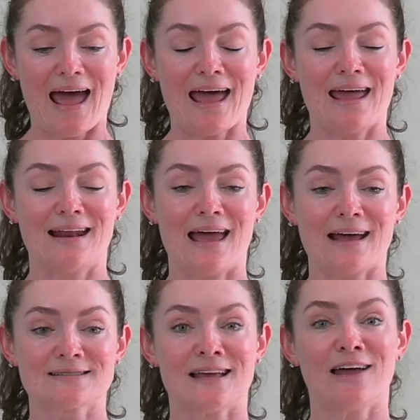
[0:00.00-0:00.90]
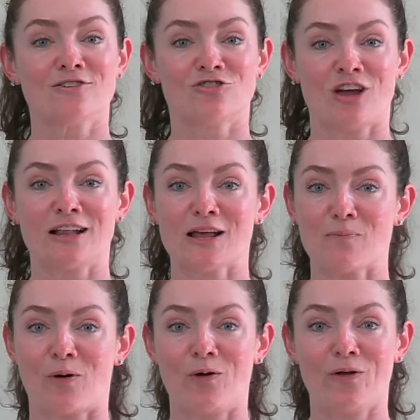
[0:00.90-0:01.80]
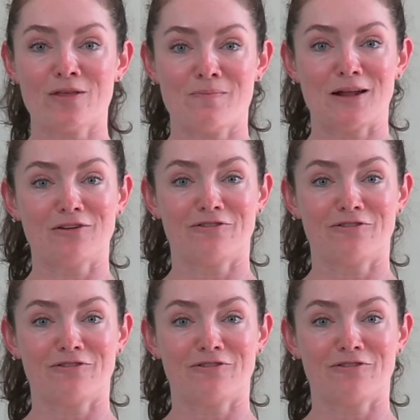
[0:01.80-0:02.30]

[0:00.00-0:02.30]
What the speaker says: and exhale, gently pull the middle